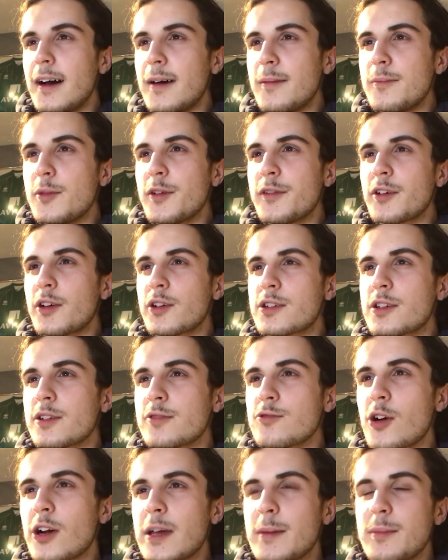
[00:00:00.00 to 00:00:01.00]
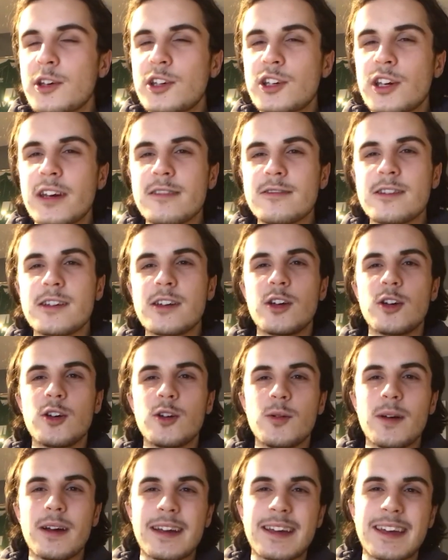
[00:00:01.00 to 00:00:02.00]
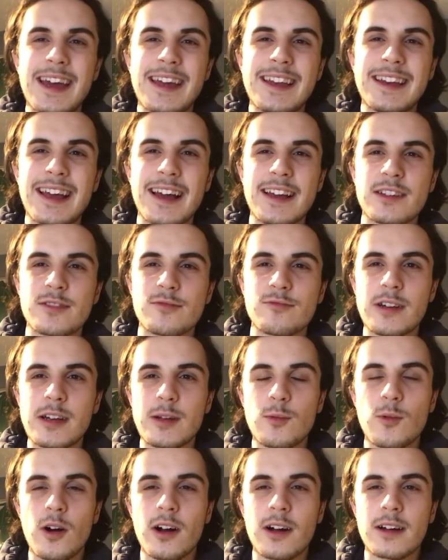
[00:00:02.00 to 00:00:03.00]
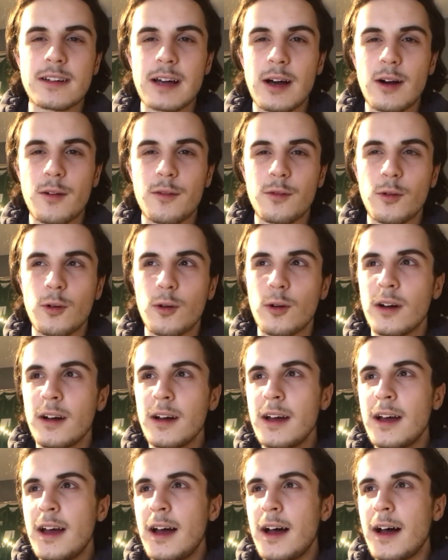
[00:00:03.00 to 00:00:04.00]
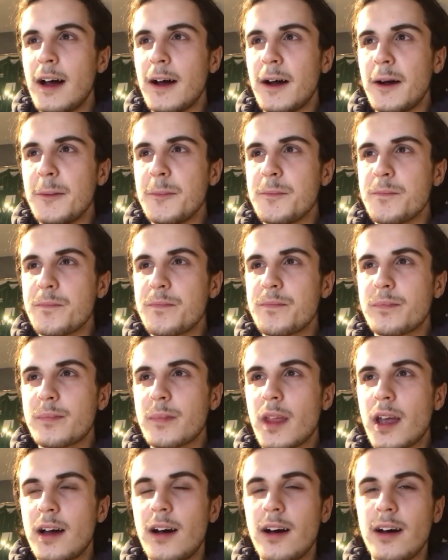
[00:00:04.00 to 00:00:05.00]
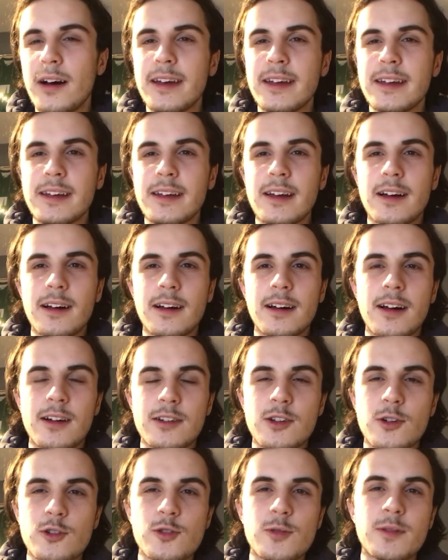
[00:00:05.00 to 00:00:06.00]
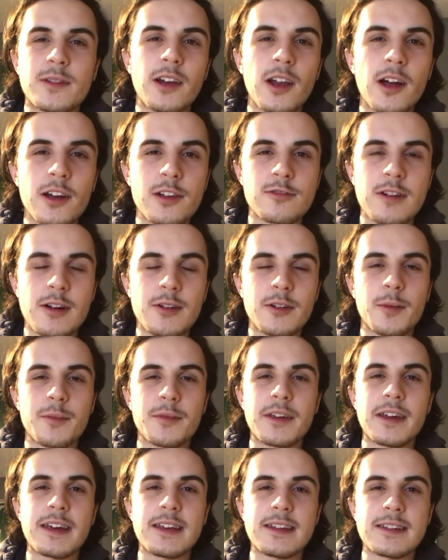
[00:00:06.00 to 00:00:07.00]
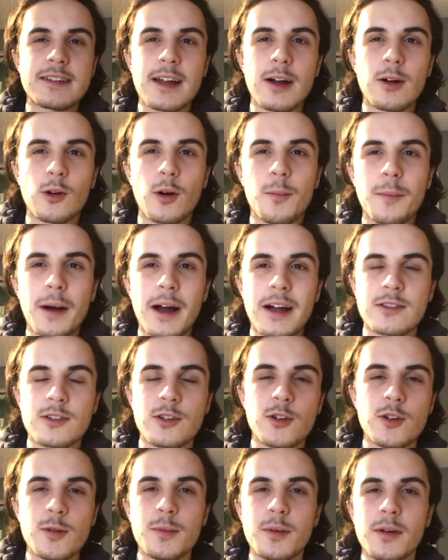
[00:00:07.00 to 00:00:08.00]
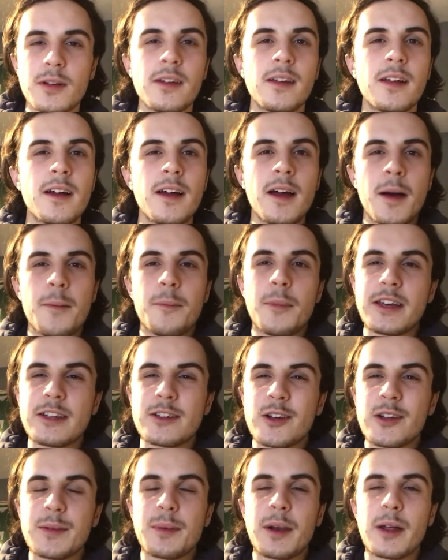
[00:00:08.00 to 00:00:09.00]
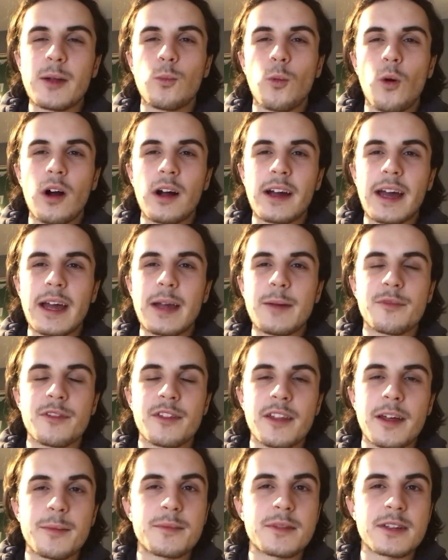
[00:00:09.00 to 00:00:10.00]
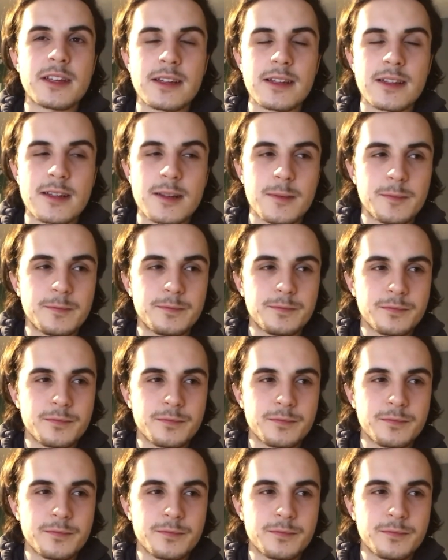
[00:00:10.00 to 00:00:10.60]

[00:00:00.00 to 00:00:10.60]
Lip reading: Moving on to Rocky Bashiri, who again it hasn't really worked out for. I told you in the last roundup that he's now gone back to Eupen, but he's only played one game for them since